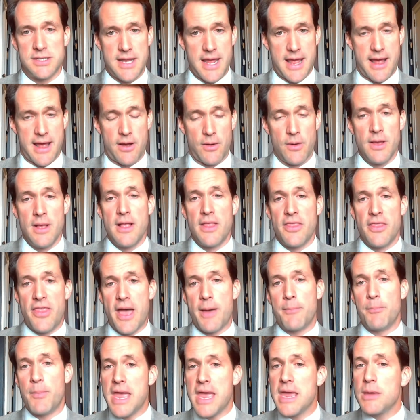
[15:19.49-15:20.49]
Now,
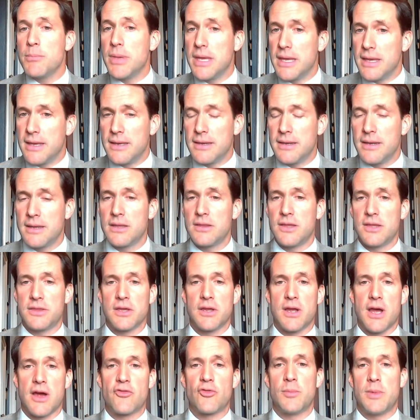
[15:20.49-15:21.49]
that may mean that the
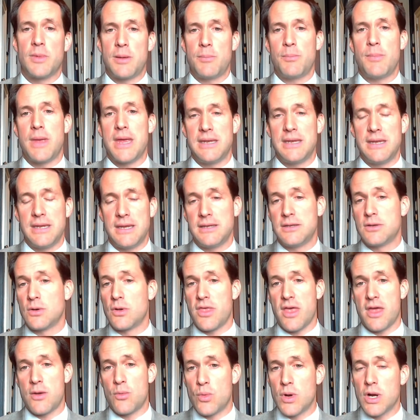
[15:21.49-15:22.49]
government may need to
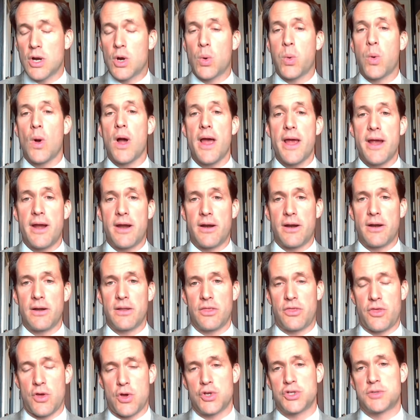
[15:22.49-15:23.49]
then require
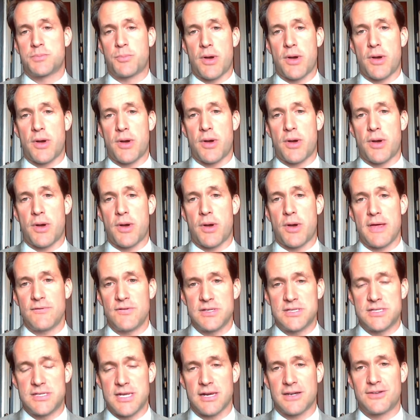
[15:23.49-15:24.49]
those
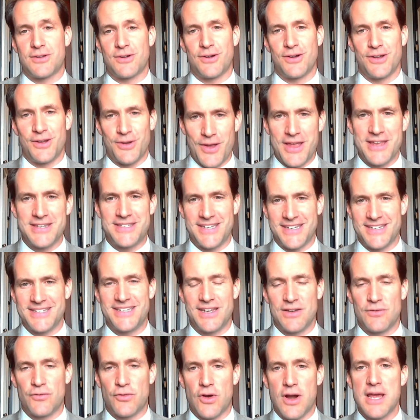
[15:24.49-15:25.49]
private sector,
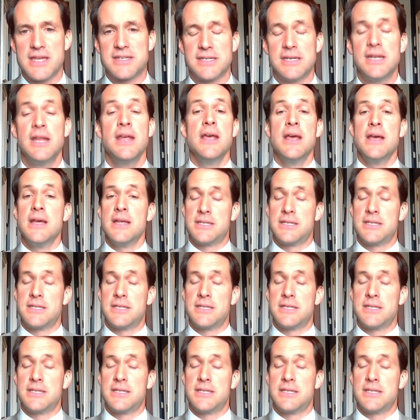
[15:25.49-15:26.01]
AT&T and Verizon,